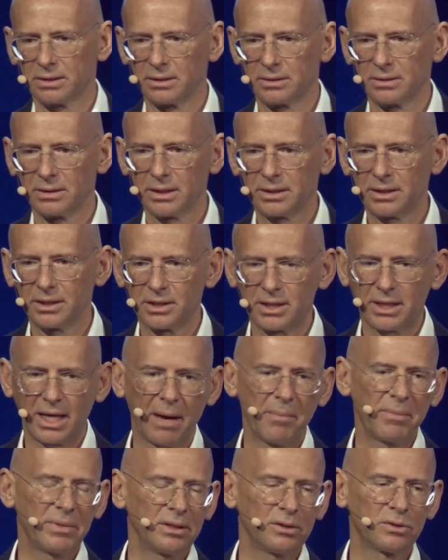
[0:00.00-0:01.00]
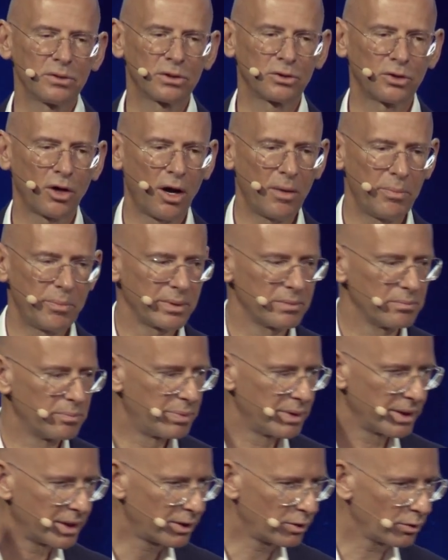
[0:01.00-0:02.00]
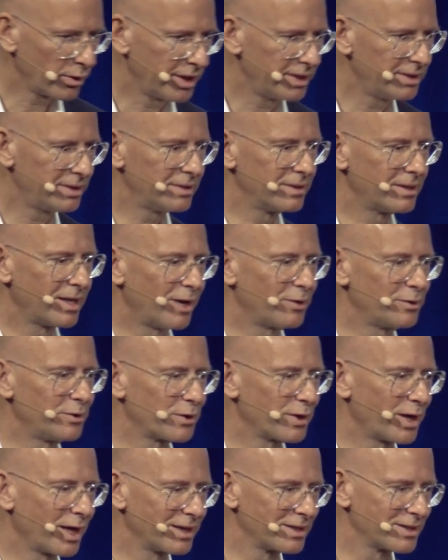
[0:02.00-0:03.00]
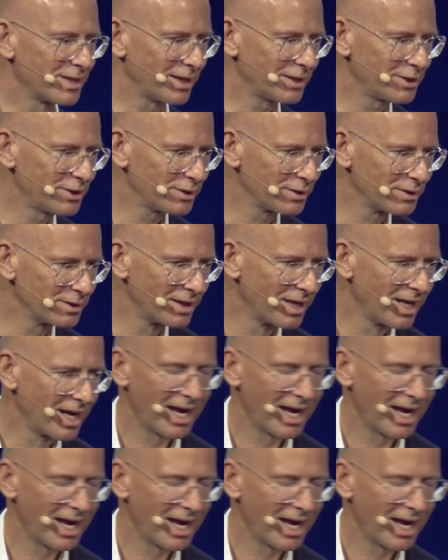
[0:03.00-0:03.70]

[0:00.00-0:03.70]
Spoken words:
that is coming to the top and percolating down the organization